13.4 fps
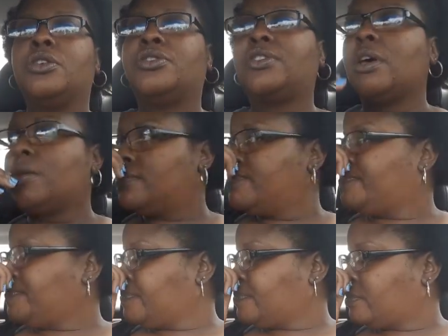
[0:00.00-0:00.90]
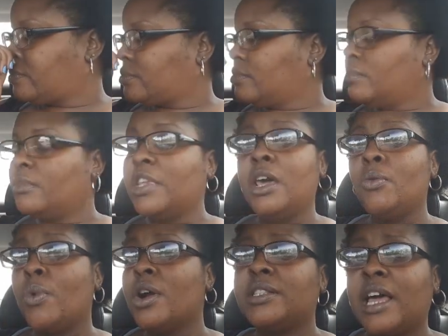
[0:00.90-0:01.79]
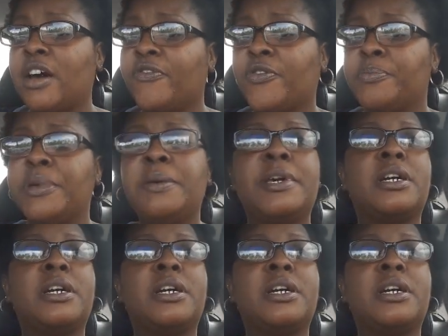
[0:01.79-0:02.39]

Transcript: So it worked out for me,